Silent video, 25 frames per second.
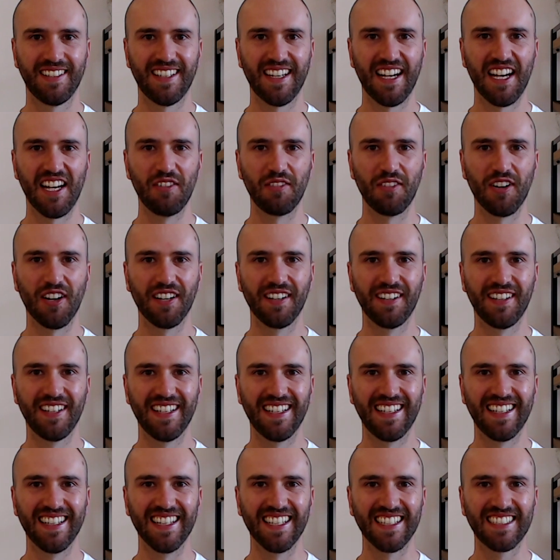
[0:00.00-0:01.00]
Hey everyone,
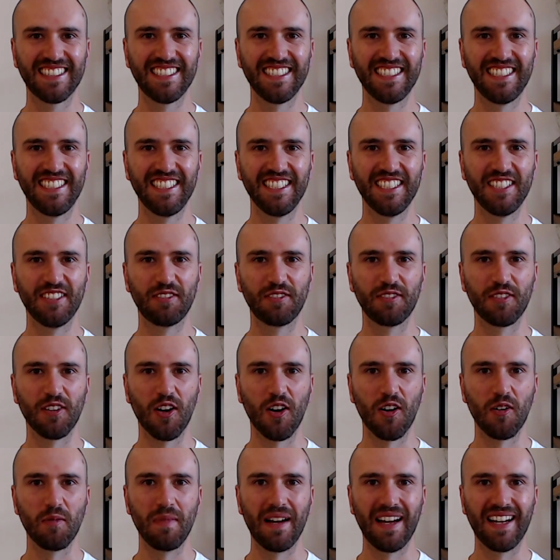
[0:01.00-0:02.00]
Alexi here
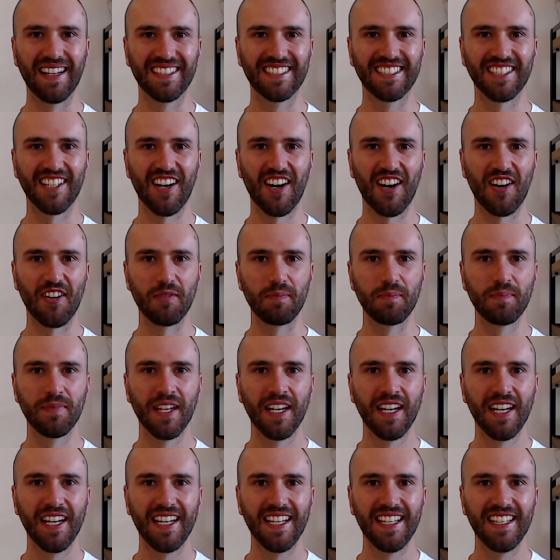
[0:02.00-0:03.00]
from Exile.
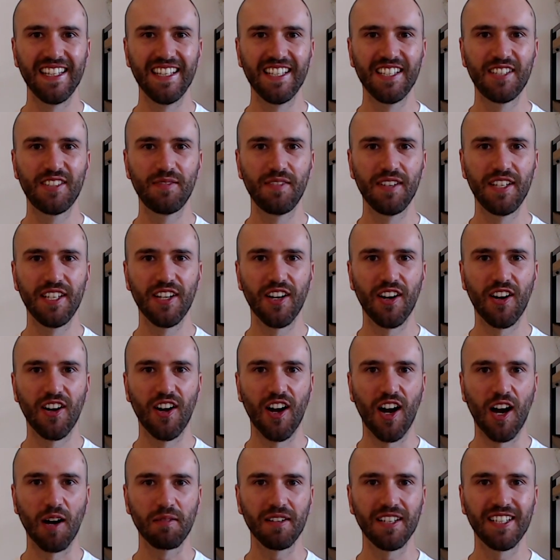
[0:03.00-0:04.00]
In this video,
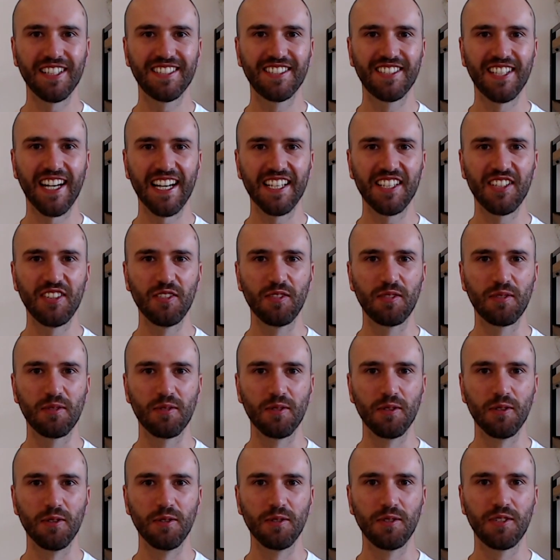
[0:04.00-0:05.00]
I'm going to take you
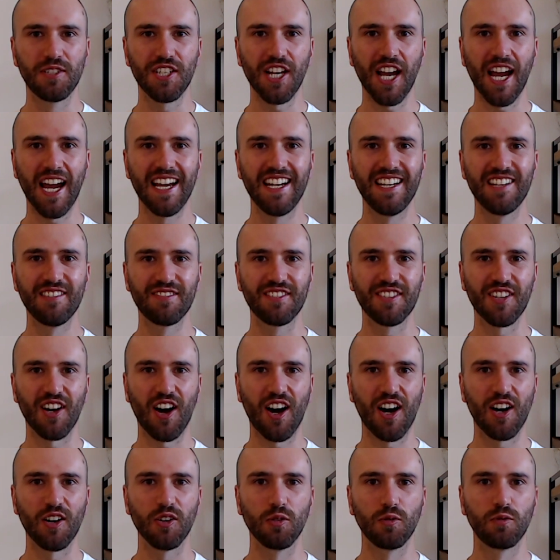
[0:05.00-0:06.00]
through chain of
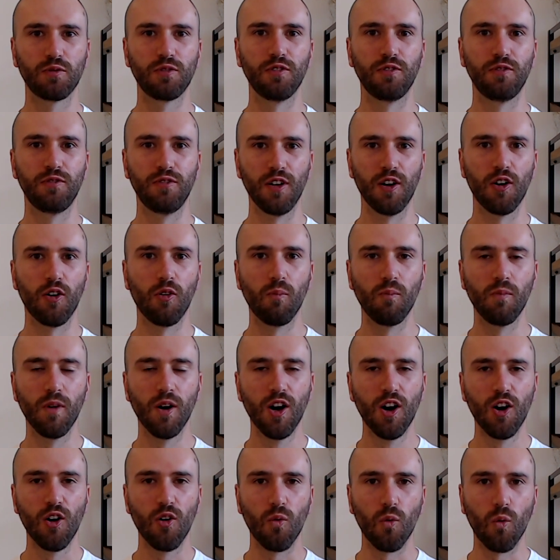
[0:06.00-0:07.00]
title for film,
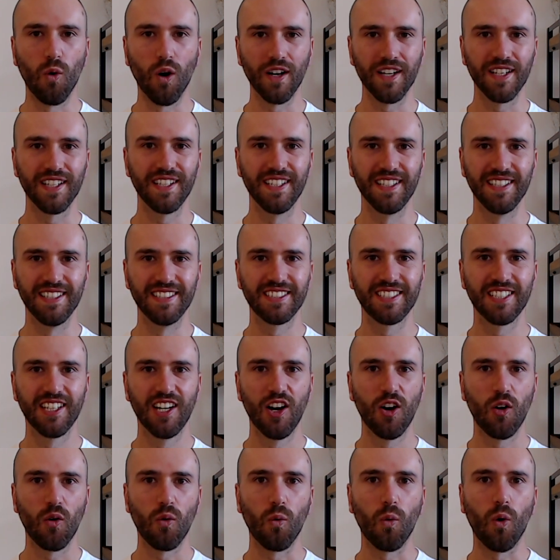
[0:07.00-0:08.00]
what it is,
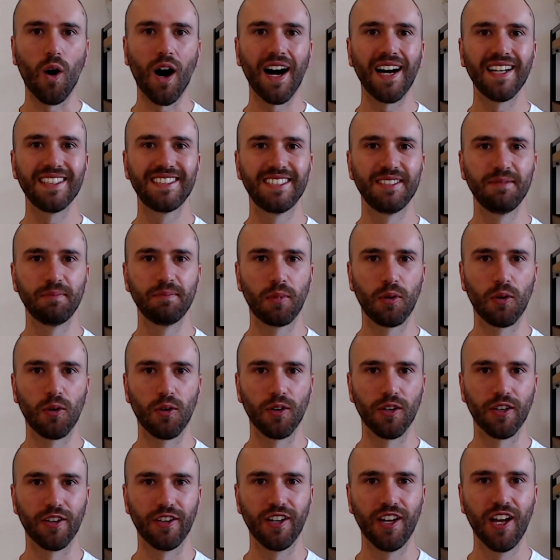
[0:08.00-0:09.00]
why it's
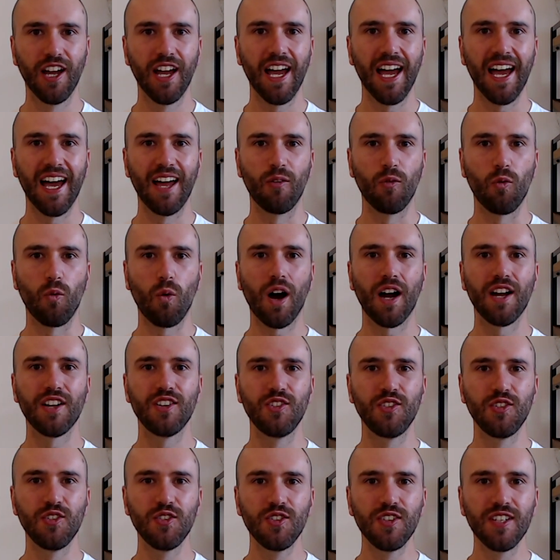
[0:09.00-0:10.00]
important, and why
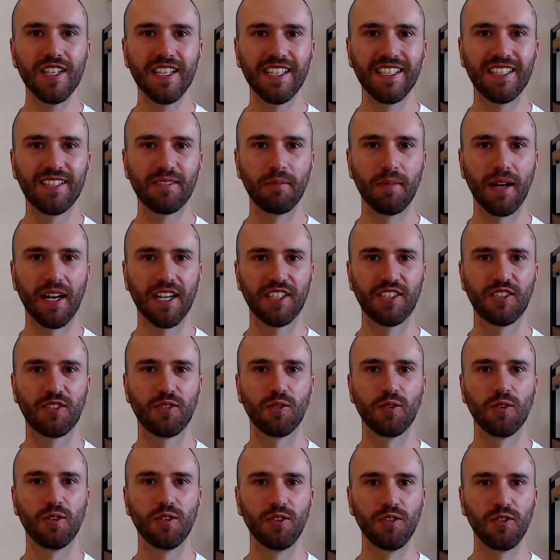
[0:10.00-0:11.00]
you need to make
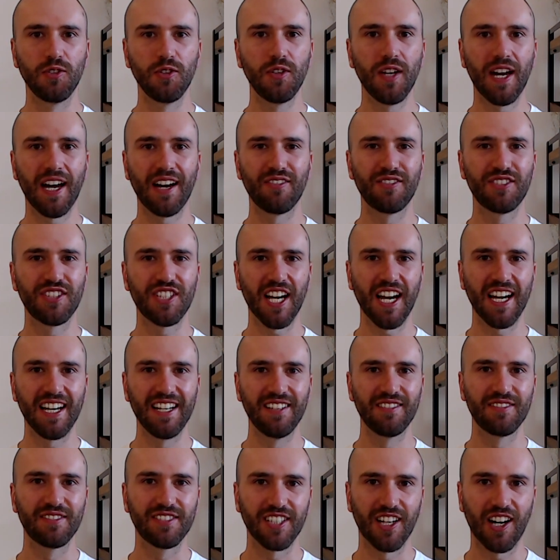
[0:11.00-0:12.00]
sure that you have
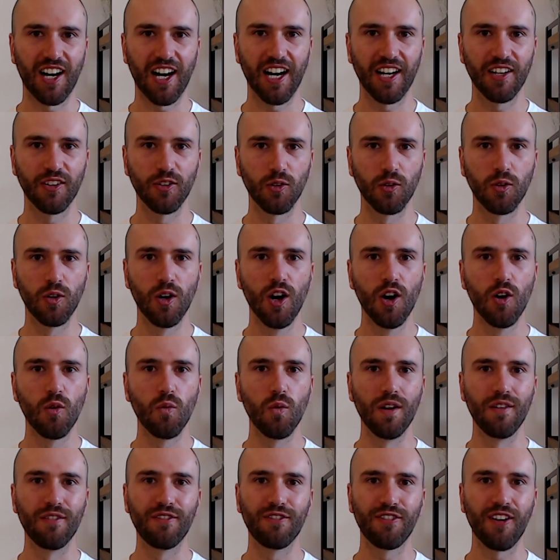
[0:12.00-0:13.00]
chain of title
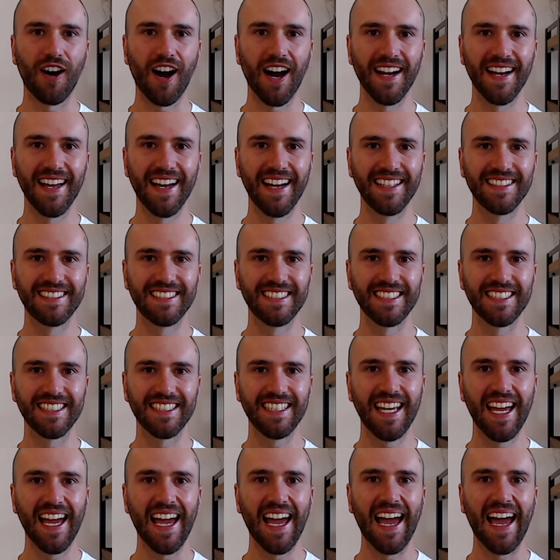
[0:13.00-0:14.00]
when
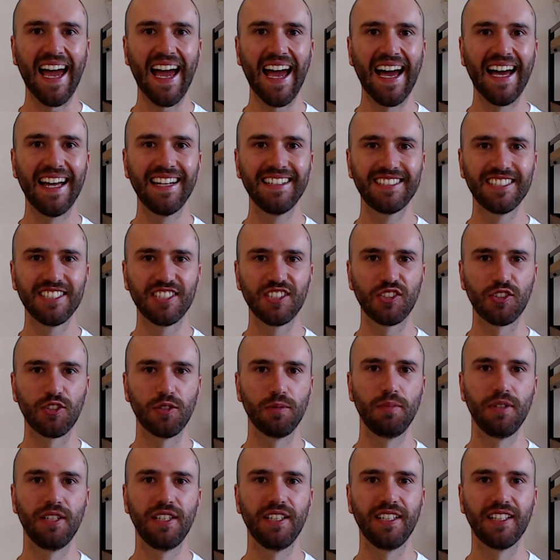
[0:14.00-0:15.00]
financing and
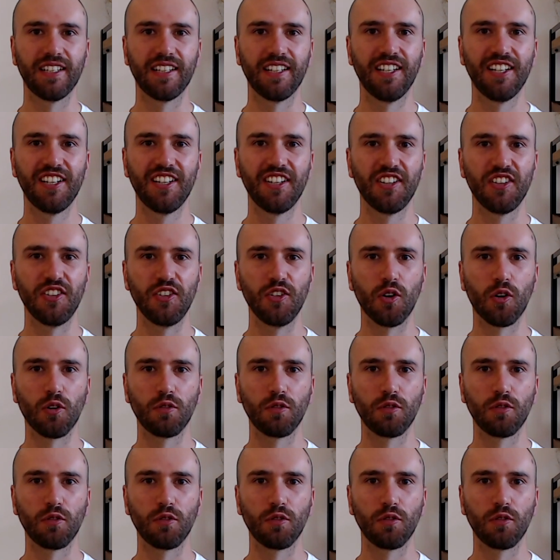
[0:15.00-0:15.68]
distributing your